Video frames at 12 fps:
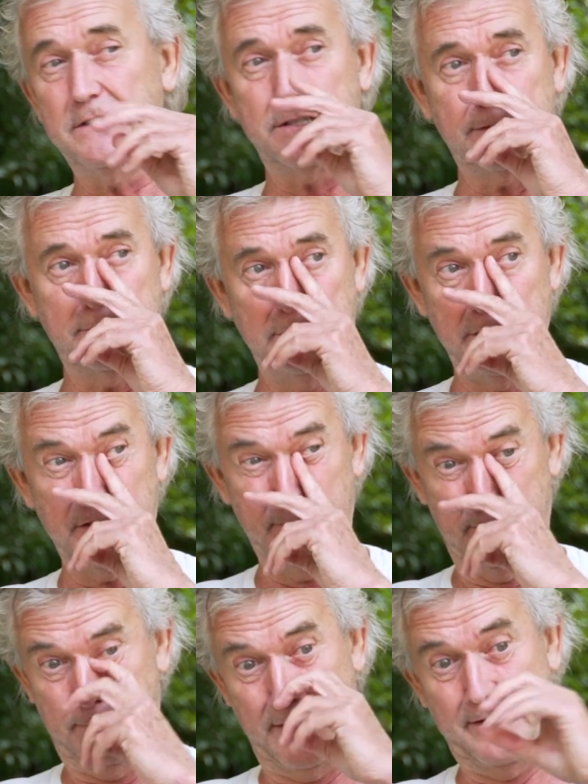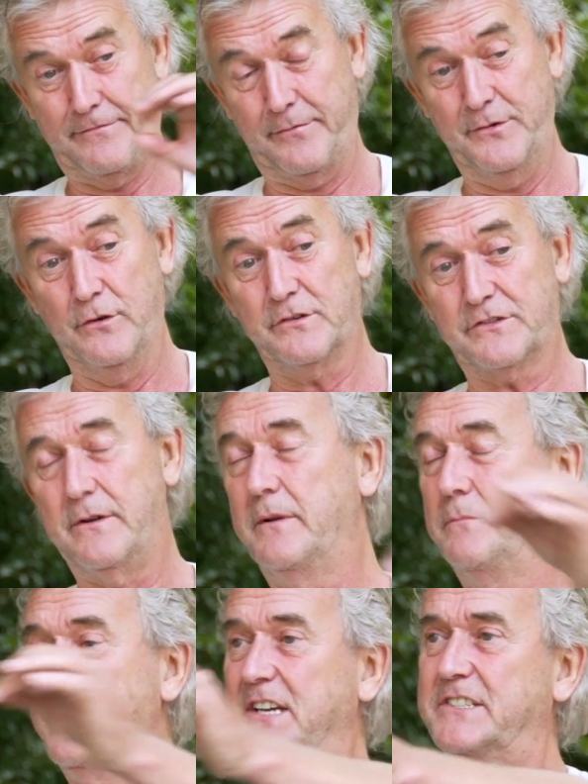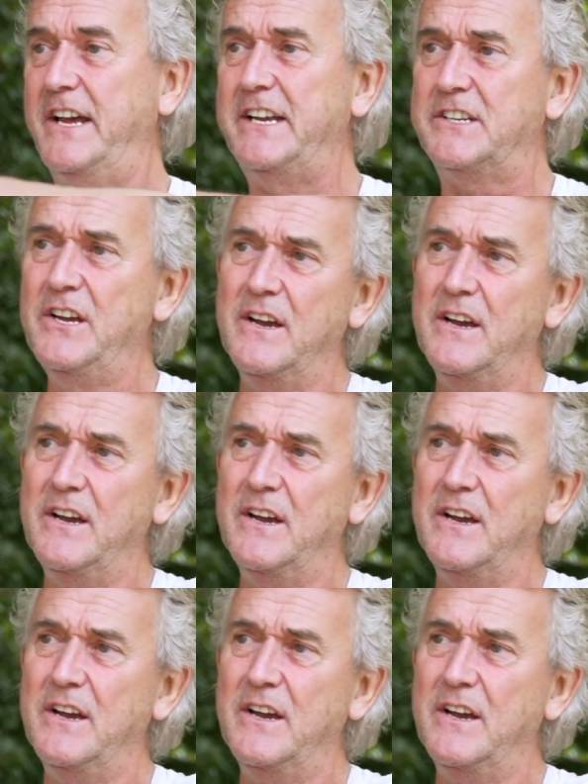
is not played from the orchestra, but backstage.